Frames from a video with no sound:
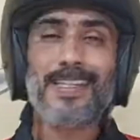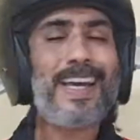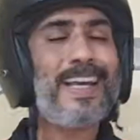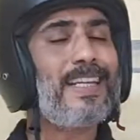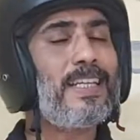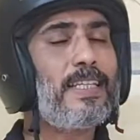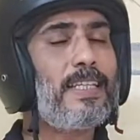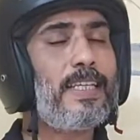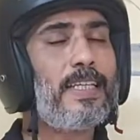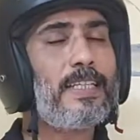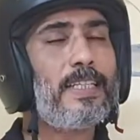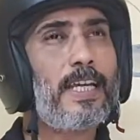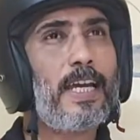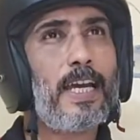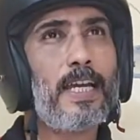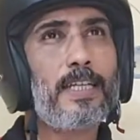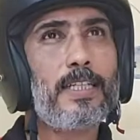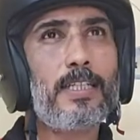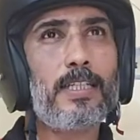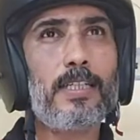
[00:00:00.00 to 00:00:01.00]
anything
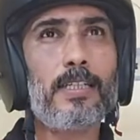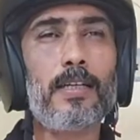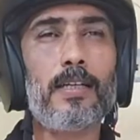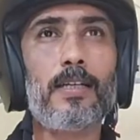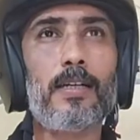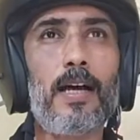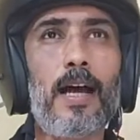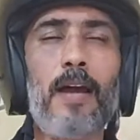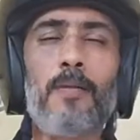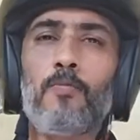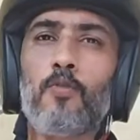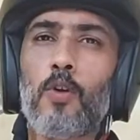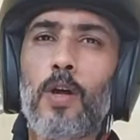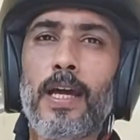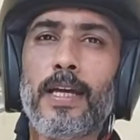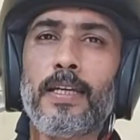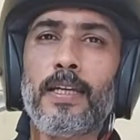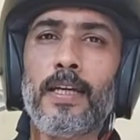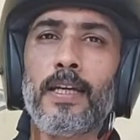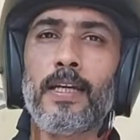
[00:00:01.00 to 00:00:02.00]
that I'm
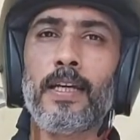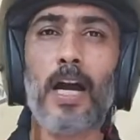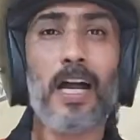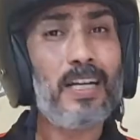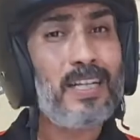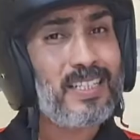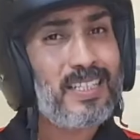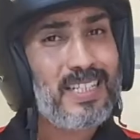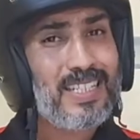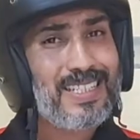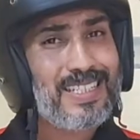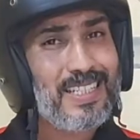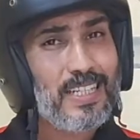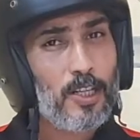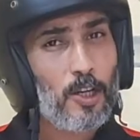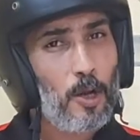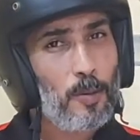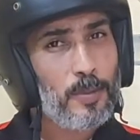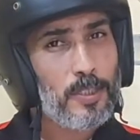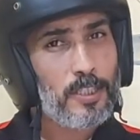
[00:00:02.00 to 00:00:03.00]
riding under 60
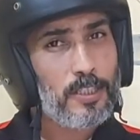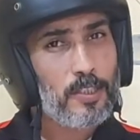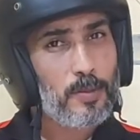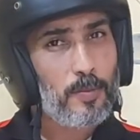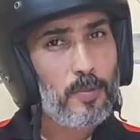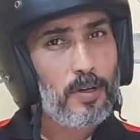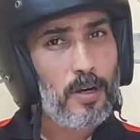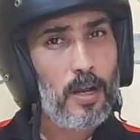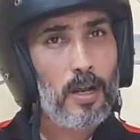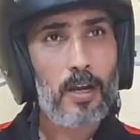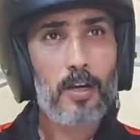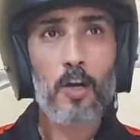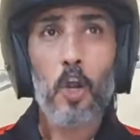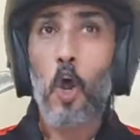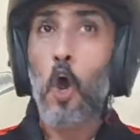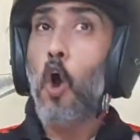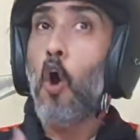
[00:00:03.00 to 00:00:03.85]
kilometers per hour,